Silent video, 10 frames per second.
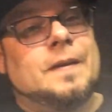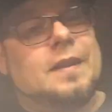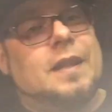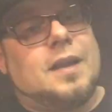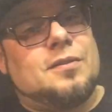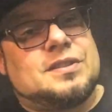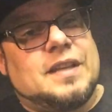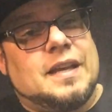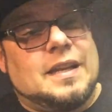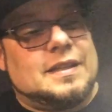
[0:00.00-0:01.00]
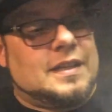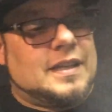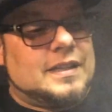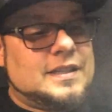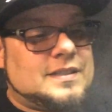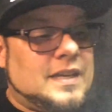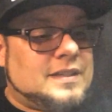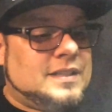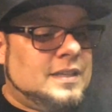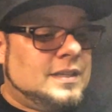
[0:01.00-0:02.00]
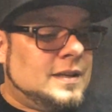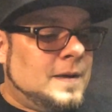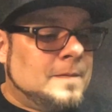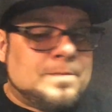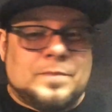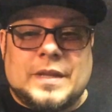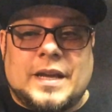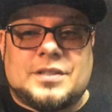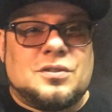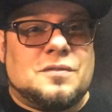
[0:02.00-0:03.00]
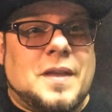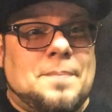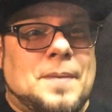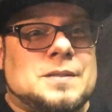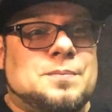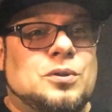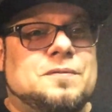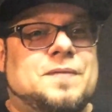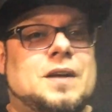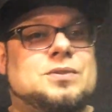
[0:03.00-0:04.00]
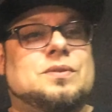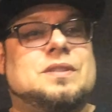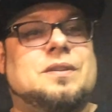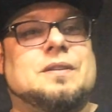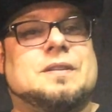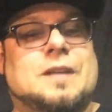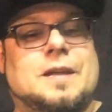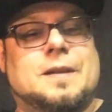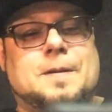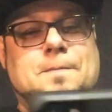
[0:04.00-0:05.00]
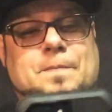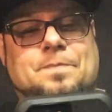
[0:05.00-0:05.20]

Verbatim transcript: like I was saying, I did get this at the National Vape Expo at Foxwoods here in Connecticut.